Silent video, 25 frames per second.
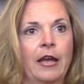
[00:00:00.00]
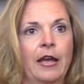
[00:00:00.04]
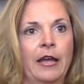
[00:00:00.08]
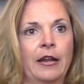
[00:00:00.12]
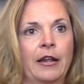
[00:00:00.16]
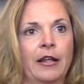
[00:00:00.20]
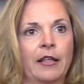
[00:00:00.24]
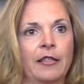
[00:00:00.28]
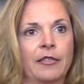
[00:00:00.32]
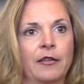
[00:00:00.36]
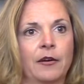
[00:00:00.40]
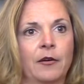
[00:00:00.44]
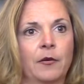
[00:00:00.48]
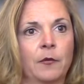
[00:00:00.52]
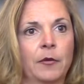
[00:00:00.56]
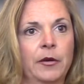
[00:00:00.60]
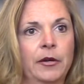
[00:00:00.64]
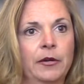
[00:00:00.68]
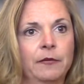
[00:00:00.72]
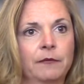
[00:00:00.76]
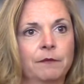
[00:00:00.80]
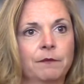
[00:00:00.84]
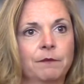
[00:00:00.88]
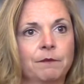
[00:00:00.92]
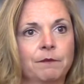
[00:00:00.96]
And I thought,
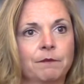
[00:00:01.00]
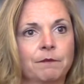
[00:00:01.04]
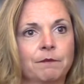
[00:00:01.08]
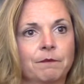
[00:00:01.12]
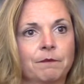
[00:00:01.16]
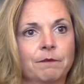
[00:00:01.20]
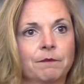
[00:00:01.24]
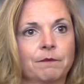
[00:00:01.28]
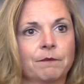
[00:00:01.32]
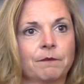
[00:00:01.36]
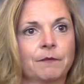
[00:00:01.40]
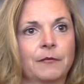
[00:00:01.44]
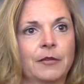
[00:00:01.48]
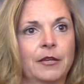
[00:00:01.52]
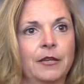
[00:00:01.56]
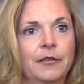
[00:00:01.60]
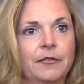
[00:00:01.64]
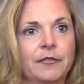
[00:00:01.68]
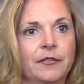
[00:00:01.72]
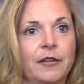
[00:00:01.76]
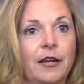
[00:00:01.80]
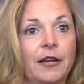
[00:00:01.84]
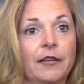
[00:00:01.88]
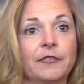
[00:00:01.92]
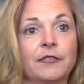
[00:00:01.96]
well,
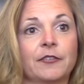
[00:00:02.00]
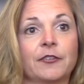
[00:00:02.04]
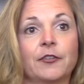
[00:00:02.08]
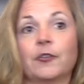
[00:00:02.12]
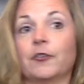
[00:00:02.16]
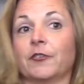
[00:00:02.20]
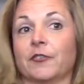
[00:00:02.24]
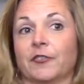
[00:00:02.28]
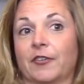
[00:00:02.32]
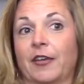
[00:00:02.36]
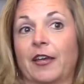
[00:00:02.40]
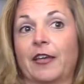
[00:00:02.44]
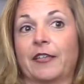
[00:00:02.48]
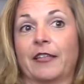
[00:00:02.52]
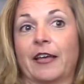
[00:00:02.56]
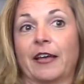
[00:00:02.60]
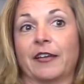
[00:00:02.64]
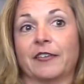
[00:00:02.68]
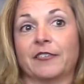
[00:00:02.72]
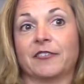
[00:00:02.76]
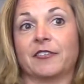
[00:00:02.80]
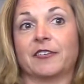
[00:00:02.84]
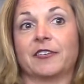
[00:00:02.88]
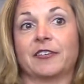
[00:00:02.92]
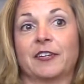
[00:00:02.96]
that's nice of you to say
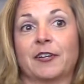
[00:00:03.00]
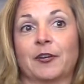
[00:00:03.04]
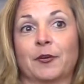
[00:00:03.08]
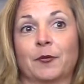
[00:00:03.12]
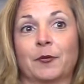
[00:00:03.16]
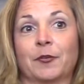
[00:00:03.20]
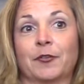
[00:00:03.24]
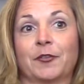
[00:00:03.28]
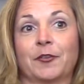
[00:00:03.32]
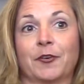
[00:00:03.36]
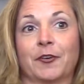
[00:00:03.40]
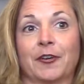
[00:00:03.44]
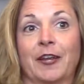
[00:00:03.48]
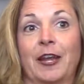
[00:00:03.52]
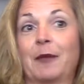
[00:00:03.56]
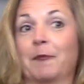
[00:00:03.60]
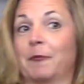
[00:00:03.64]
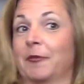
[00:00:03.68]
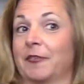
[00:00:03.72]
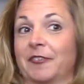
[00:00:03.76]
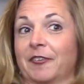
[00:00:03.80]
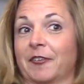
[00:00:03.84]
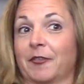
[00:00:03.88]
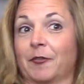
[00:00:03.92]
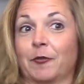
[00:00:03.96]
that, sitting here with your
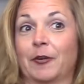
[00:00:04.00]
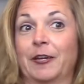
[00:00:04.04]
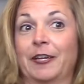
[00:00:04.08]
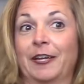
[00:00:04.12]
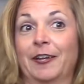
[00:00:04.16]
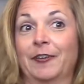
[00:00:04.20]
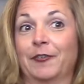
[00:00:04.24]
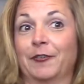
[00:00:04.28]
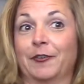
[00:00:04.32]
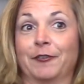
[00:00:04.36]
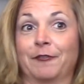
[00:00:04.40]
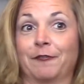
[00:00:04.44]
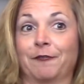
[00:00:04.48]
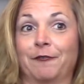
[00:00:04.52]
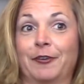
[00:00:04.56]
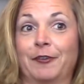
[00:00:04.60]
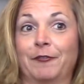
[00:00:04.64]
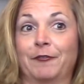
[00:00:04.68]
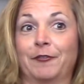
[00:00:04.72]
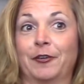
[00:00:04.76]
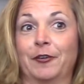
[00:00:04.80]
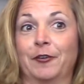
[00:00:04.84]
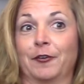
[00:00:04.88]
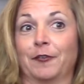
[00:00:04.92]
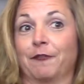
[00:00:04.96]
campus of
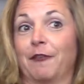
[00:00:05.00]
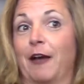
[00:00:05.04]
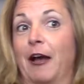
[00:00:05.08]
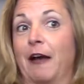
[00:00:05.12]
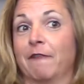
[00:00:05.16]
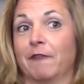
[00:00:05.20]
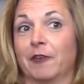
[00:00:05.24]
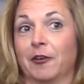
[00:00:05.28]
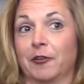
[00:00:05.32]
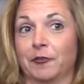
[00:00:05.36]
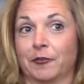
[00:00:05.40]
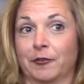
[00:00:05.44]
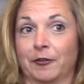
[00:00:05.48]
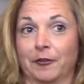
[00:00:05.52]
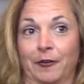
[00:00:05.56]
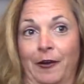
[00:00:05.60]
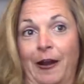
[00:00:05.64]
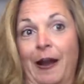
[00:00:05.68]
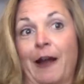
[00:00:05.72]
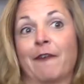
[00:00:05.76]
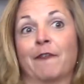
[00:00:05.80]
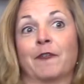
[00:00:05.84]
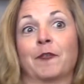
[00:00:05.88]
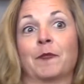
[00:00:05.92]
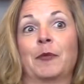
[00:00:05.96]
350 or 500 or
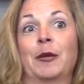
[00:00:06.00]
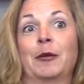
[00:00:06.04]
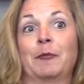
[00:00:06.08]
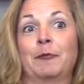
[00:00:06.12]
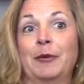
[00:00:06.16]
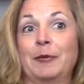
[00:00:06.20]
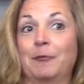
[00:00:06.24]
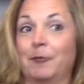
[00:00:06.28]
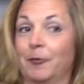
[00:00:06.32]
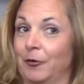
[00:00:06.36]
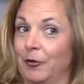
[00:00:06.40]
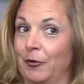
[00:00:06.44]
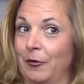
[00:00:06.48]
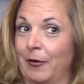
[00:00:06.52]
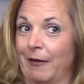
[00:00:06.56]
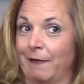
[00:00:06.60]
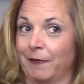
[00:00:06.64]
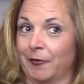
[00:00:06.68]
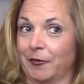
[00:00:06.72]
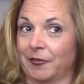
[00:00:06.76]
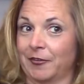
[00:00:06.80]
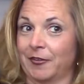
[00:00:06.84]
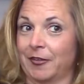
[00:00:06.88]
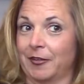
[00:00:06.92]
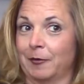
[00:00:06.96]
however many people you
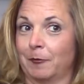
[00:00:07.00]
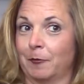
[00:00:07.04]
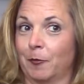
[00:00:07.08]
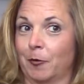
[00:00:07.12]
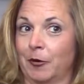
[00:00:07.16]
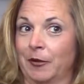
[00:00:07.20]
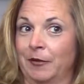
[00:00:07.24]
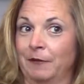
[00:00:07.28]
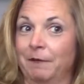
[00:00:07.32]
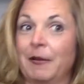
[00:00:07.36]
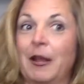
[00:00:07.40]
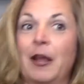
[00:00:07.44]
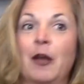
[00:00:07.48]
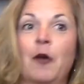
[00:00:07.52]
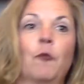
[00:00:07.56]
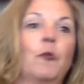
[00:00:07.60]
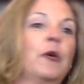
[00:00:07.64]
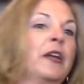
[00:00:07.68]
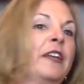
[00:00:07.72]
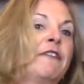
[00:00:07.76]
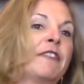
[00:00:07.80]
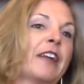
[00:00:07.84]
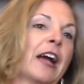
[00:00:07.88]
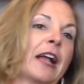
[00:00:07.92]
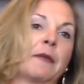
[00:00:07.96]
have on Sunday morning.
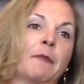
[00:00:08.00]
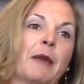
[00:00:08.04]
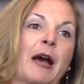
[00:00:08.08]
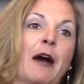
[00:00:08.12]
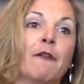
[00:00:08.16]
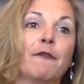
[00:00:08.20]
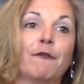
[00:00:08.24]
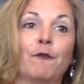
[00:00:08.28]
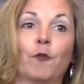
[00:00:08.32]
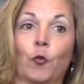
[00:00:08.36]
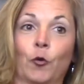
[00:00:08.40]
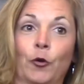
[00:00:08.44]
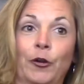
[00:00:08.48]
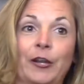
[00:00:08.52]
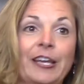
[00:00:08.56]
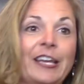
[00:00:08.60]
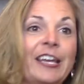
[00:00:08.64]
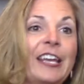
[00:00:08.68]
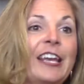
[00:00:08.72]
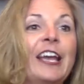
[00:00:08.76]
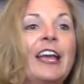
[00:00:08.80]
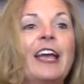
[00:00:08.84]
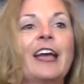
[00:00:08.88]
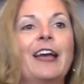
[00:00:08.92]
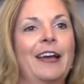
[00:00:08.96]
We've got about
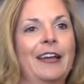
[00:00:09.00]
40,